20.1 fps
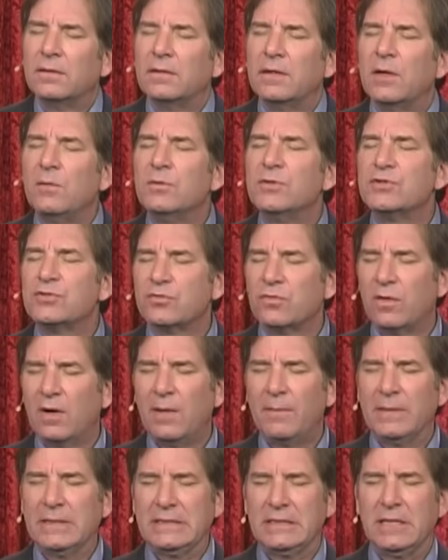it was
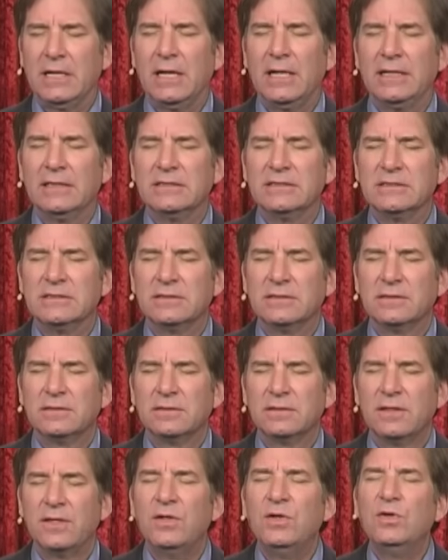traumatized.
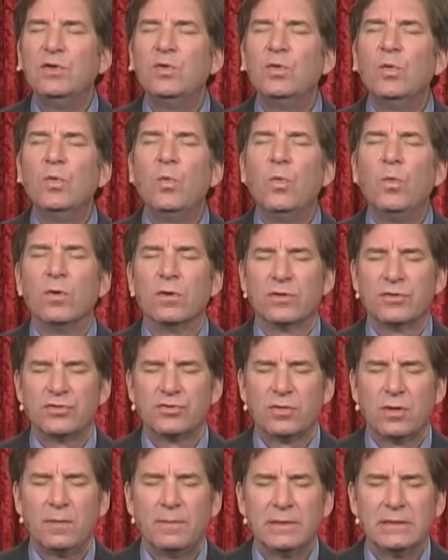You were
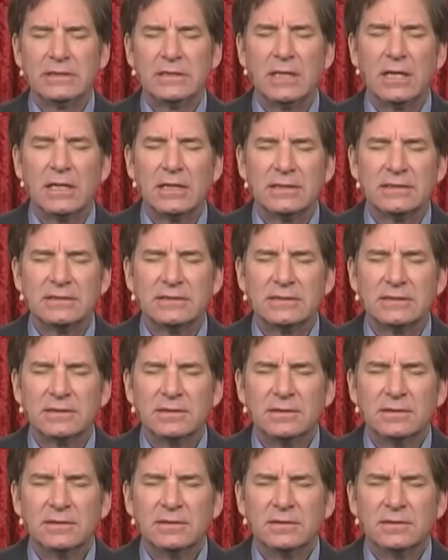traumatized.
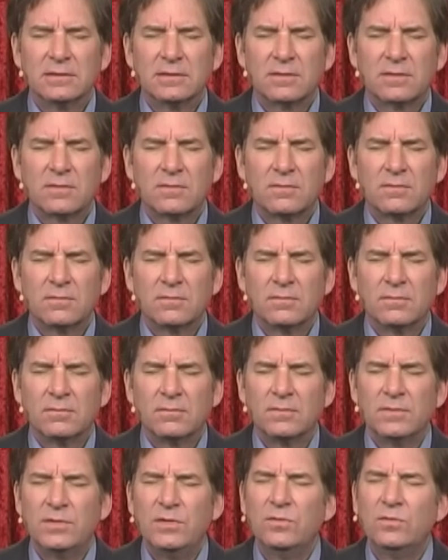
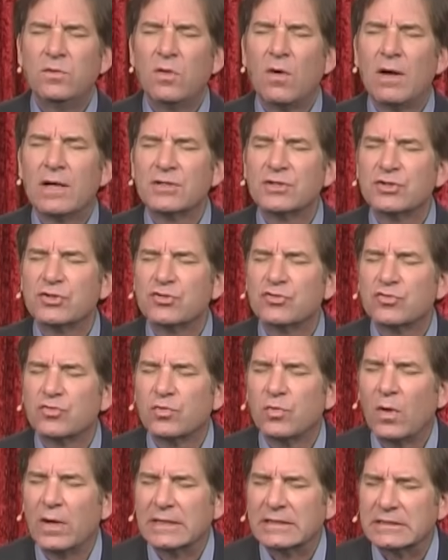You lost
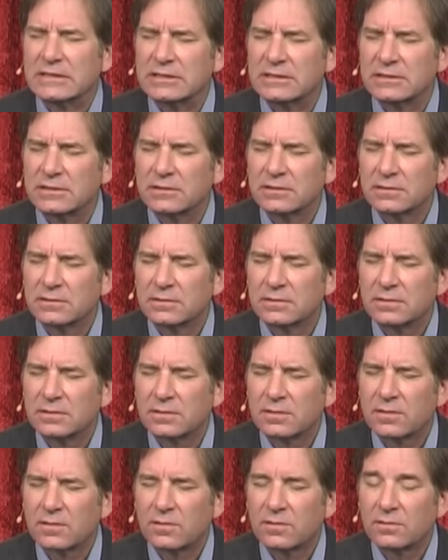trust.
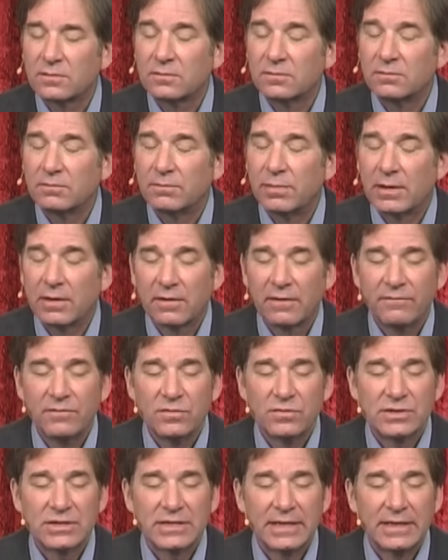Part of
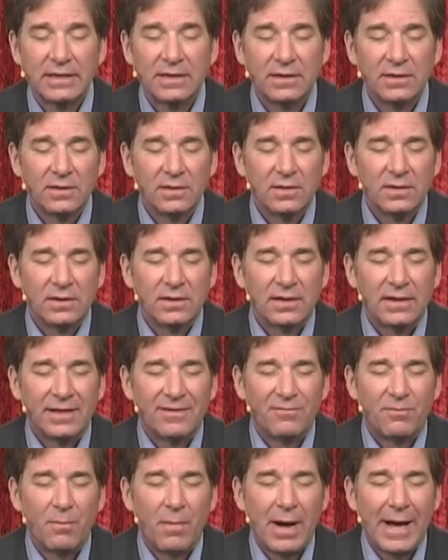you said,
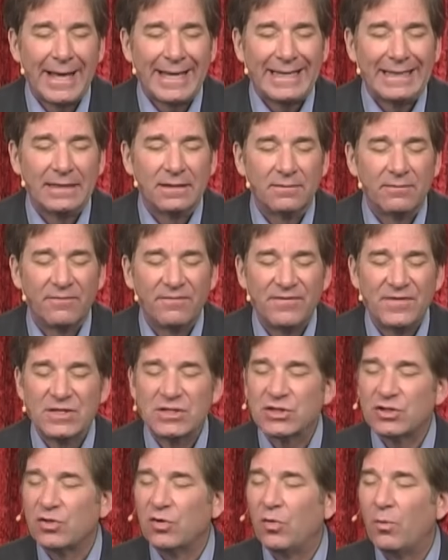if my
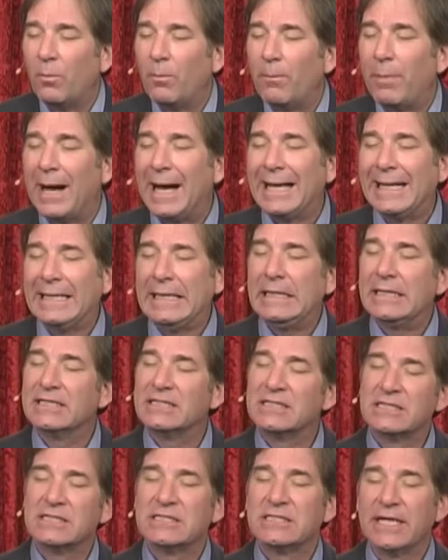physical body
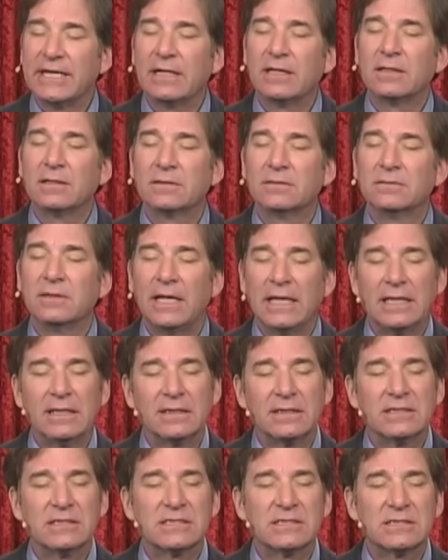gets sick like
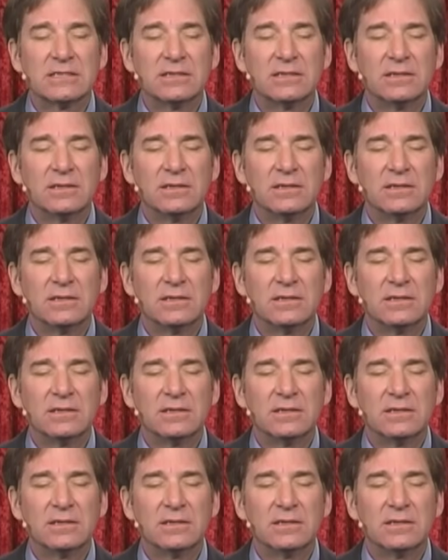this,